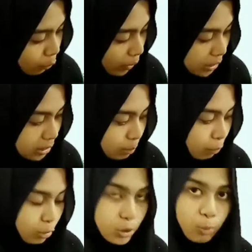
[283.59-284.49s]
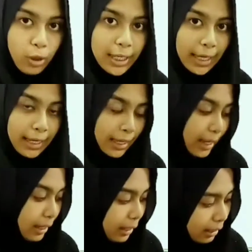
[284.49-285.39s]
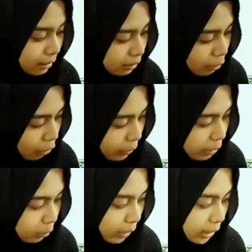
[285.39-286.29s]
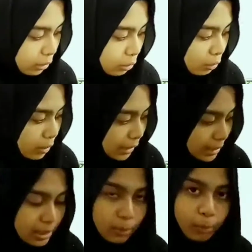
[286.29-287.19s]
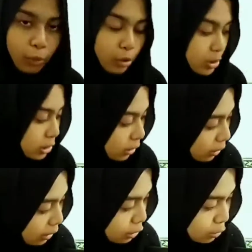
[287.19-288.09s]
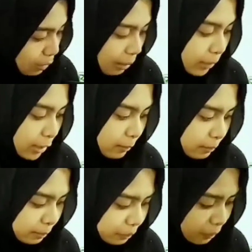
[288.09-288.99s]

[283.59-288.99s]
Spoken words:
to west approach Polytechnic, and going right to east approach Sulaman.